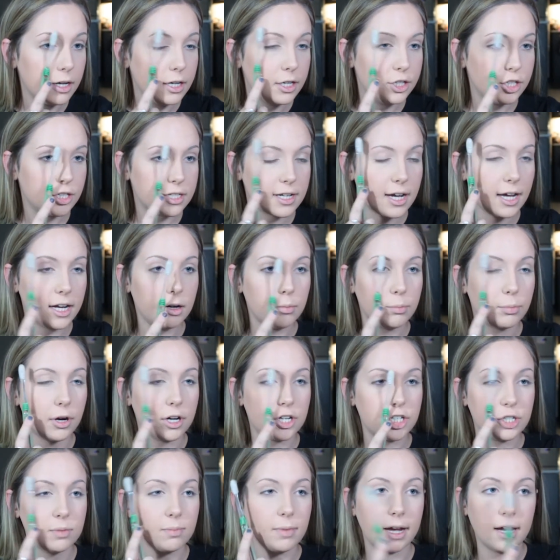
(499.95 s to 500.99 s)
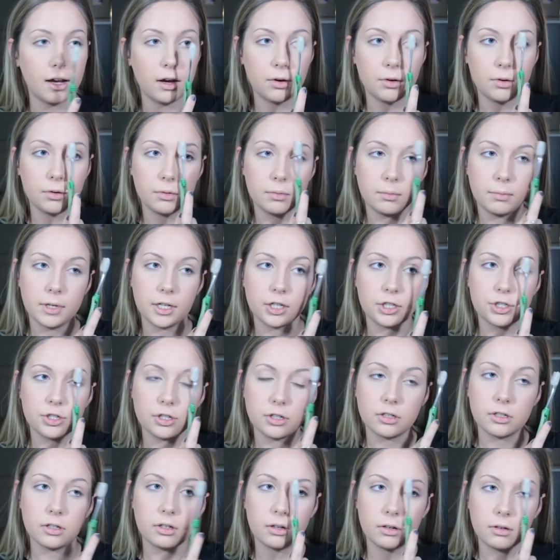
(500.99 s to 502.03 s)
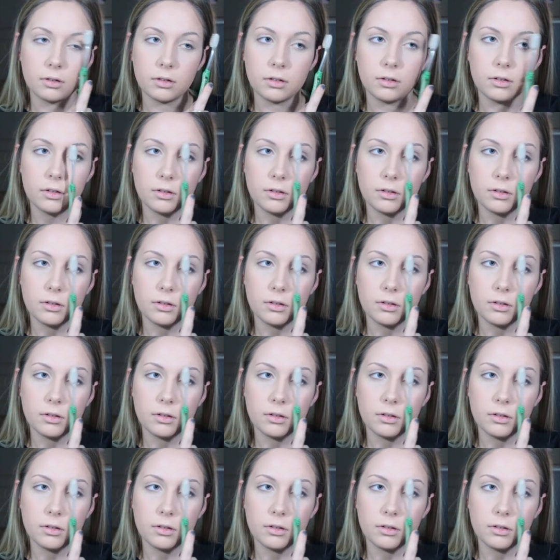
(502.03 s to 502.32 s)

just kind of brush them out, make sure